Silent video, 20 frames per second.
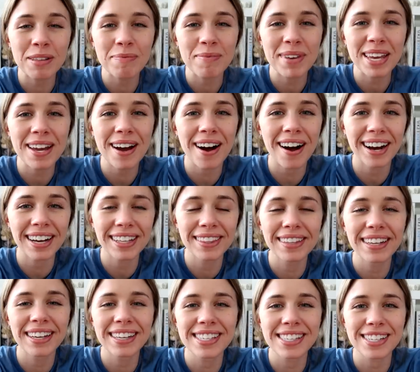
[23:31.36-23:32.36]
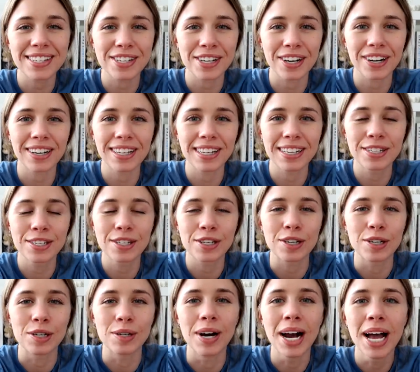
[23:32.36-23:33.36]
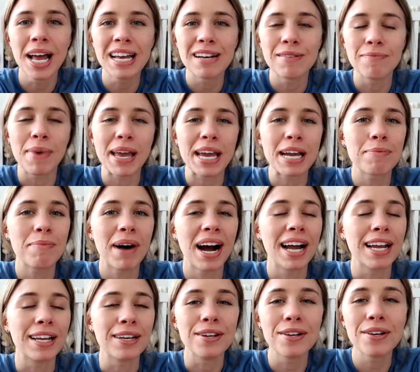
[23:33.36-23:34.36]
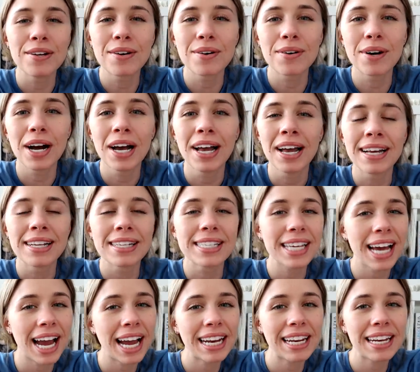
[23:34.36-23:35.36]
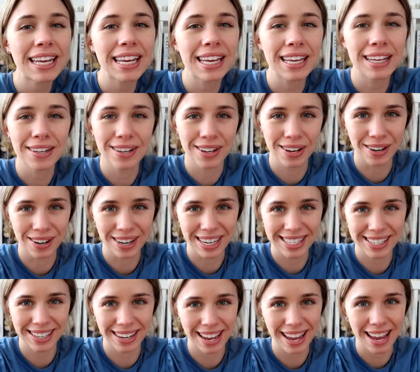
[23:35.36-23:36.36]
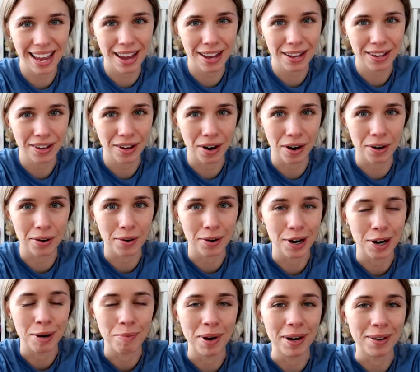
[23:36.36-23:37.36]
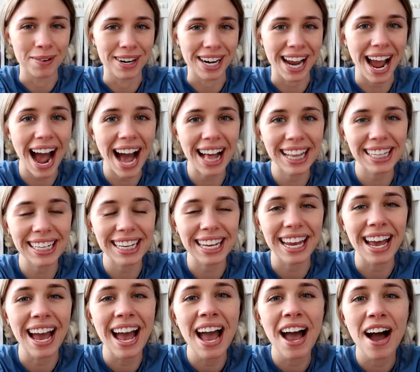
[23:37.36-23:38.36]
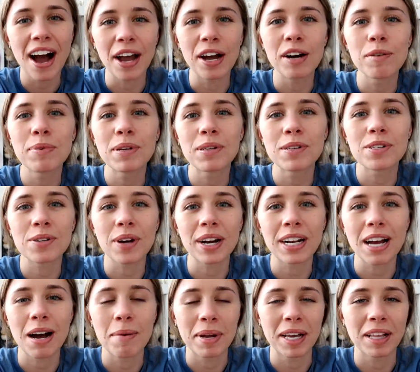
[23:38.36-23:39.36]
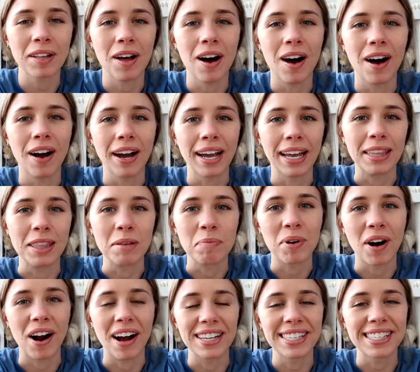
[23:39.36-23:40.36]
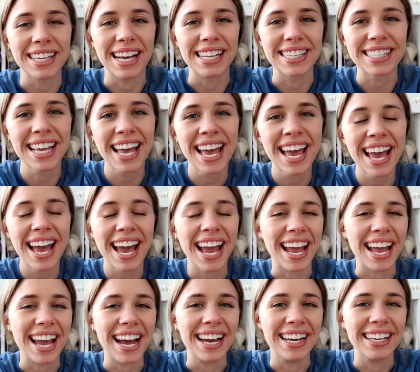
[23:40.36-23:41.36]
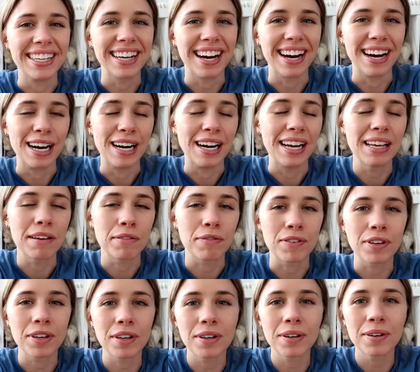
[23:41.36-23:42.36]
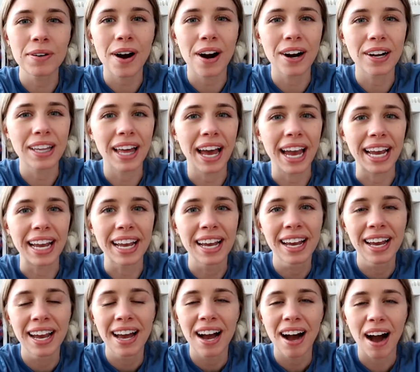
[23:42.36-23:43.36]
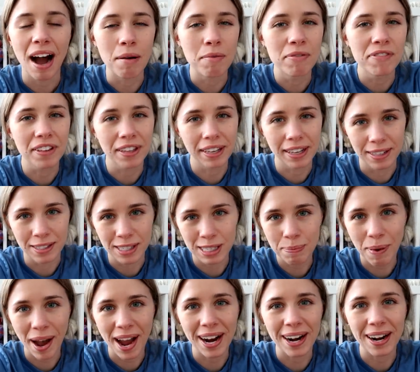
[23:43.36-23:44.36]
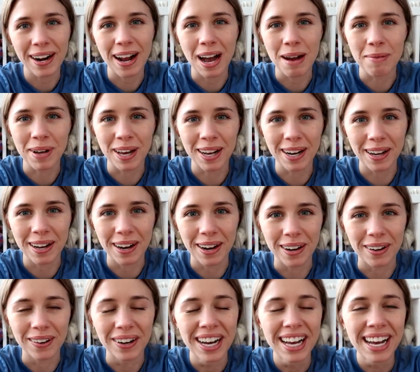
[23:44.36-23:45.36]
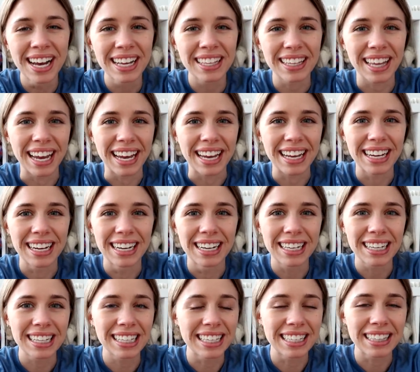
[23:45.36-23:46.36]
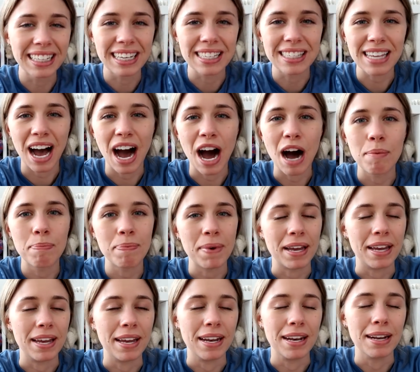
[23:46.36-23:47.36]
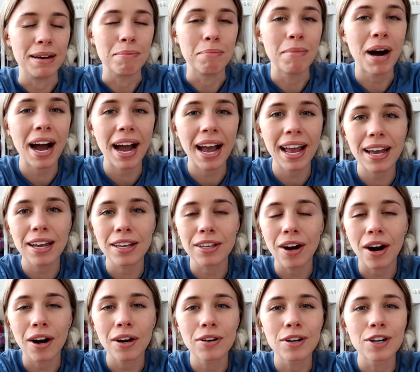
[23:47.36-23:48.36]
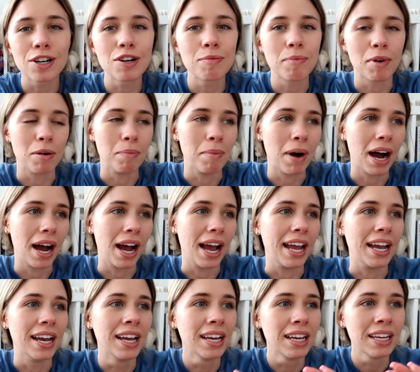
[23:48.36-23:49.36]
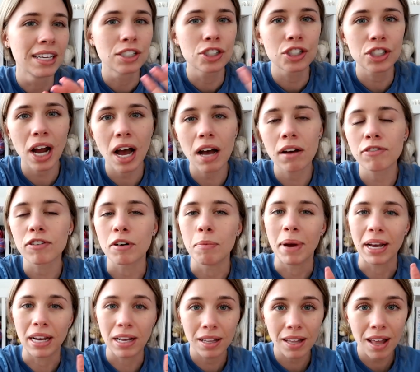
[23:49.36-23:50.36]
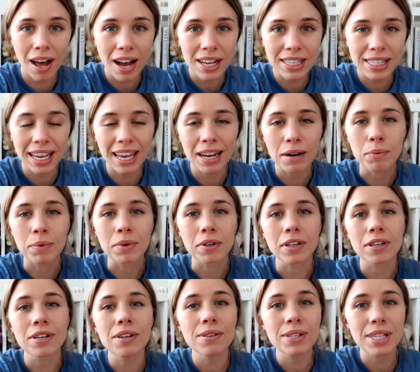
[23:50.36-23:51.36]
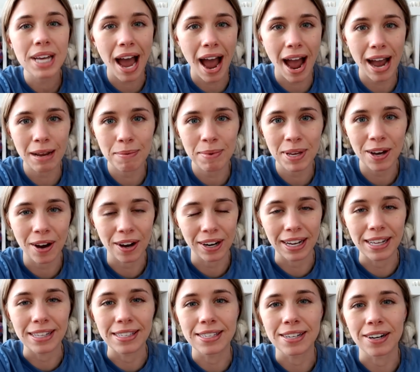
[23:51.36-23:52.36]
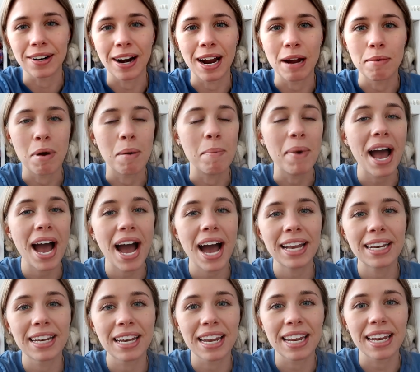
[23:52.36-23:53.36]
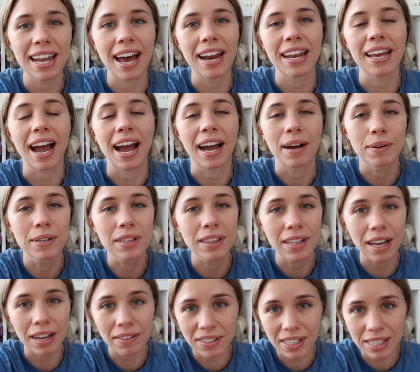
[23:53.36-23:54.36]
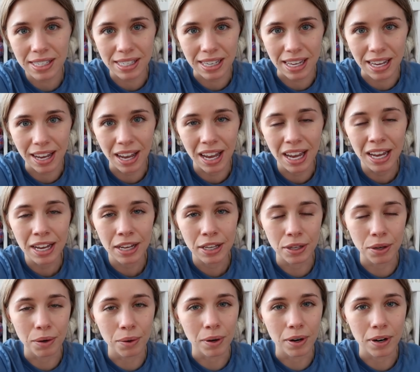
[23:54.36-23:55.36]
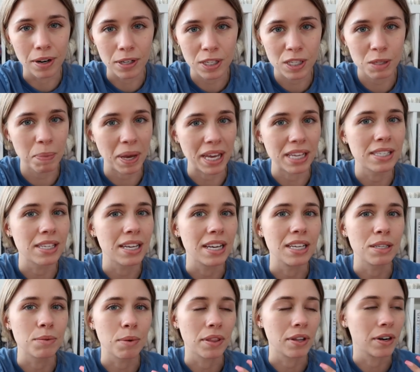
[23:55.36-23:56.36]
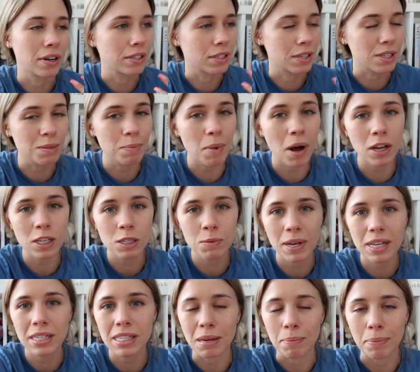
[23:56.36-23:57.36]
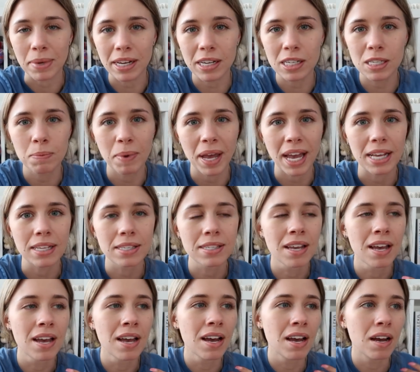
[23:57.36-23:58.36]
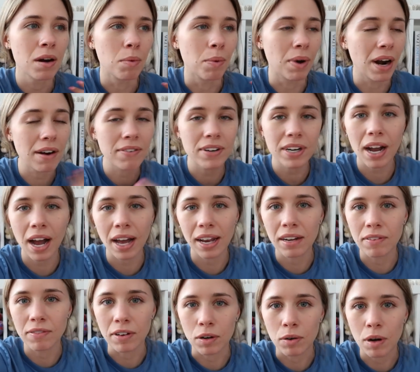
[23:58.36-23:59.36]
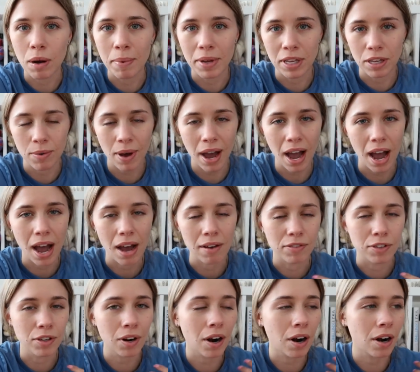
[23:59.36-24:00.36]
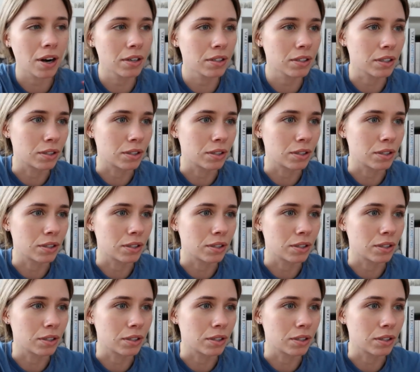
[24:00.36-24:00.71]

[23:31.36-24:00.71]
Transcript: with me on this journey to make my new tiny New York City yarn room a reality. I hope you enjoyed coming along in the process. And if you are like, I'm feeling inspired, I'm gonna go like clean things up in my yarn room or my shelf or my closet, will you tag me on Instagram? I'm at Knitty Natty. I would love to see your spaces, whether it's a small space, a big space, whatever kind of equipment you have, yarn,